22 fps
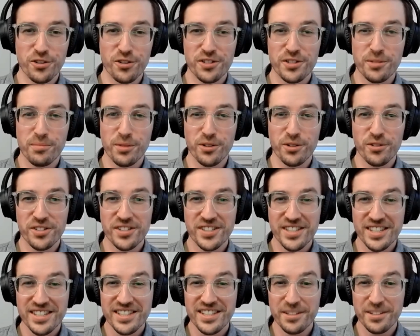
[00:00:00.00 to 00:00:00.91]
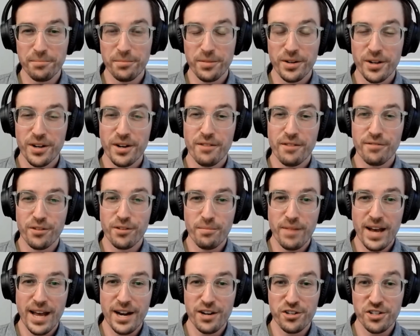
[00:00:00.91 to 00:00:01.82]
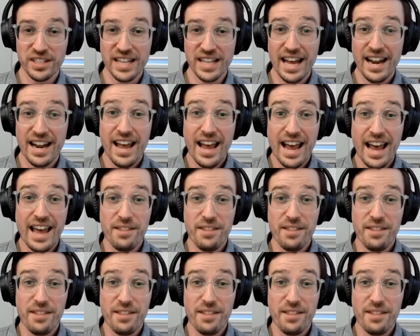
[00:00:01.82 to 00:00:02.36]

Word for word: a similar yeah. system for managing that.